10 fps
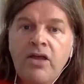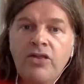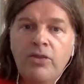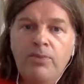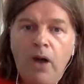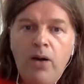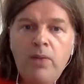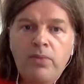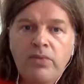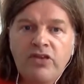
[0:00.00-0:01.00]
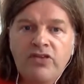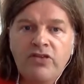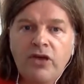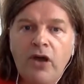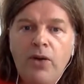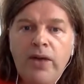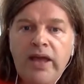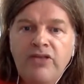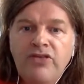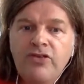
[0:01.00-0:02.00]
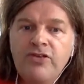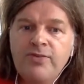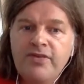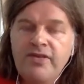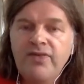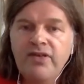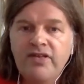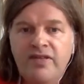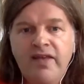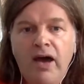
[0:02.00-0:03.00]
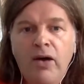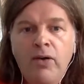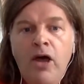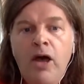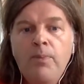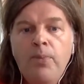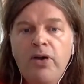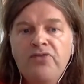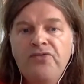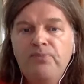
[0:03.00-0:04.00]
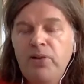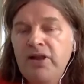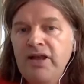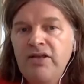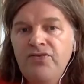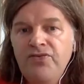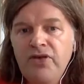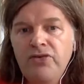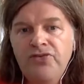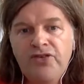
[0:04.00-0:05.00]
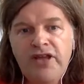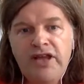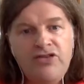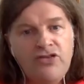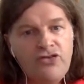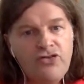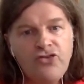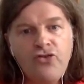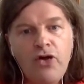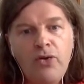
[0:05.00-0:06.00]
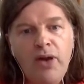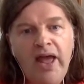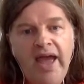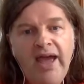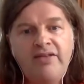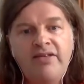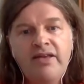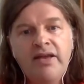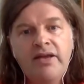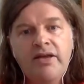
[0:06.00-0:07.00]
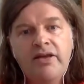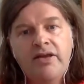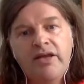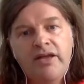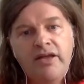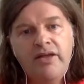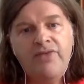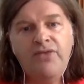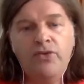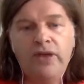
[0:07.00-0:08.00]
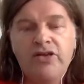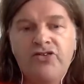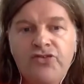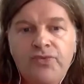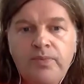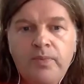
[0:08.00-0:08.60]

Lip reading: The poem doesn't go into specific detail, but please feel free to just scroll ahead if you wish.